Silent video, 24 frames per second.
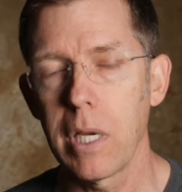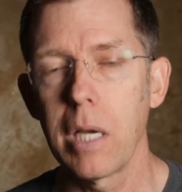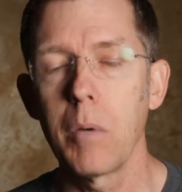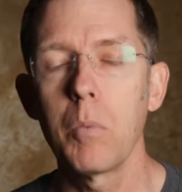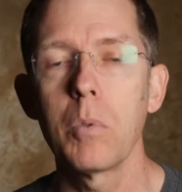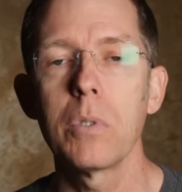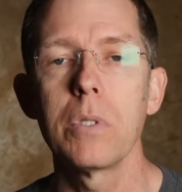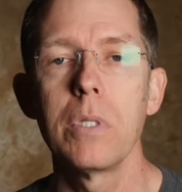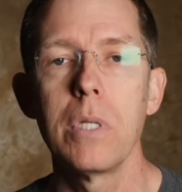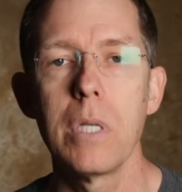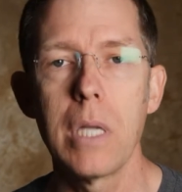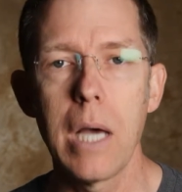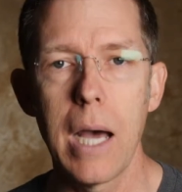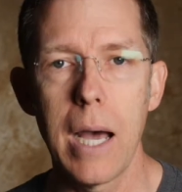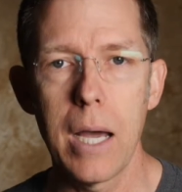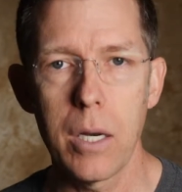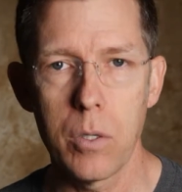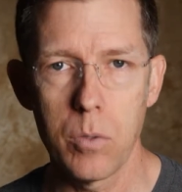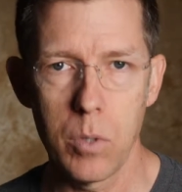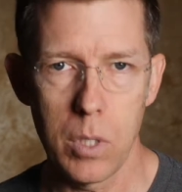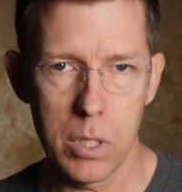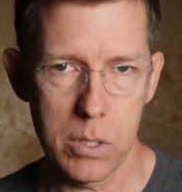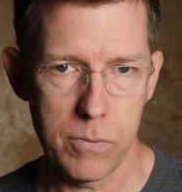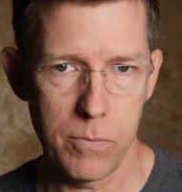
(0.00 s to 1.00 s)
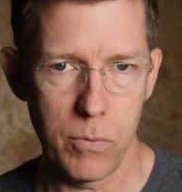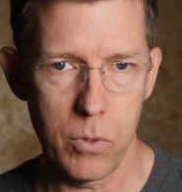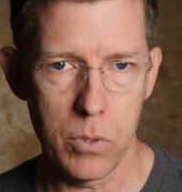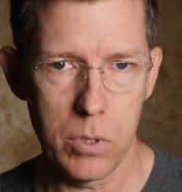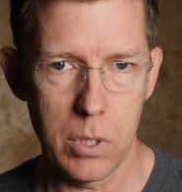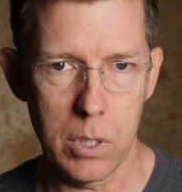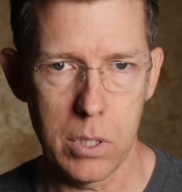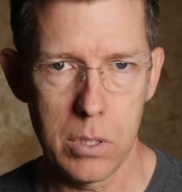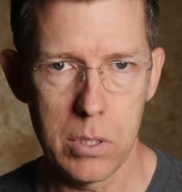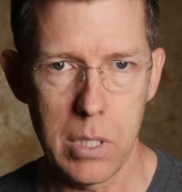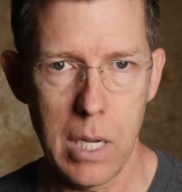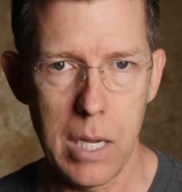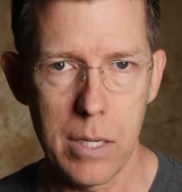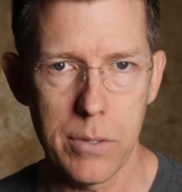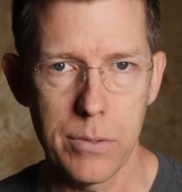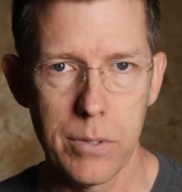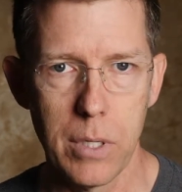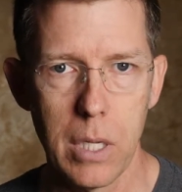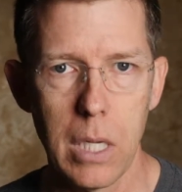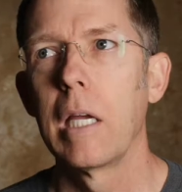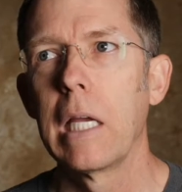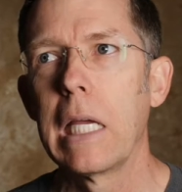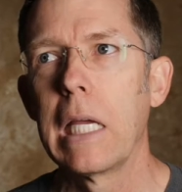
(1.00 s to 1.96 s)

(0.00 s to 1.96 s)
I was not dressed for success.